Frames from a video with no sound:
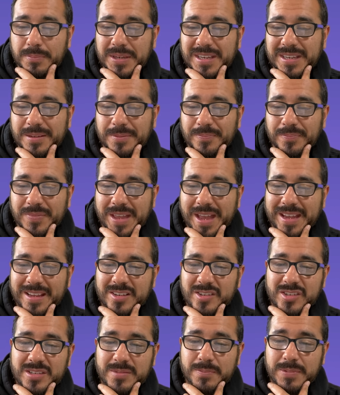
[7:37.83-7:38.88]
b, I
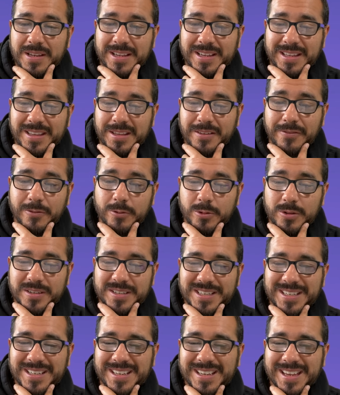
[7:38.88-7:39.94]
could just plug in the
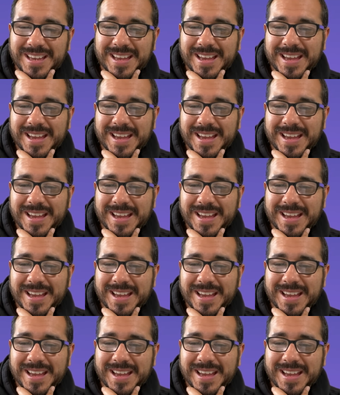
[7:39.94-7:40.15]
4d,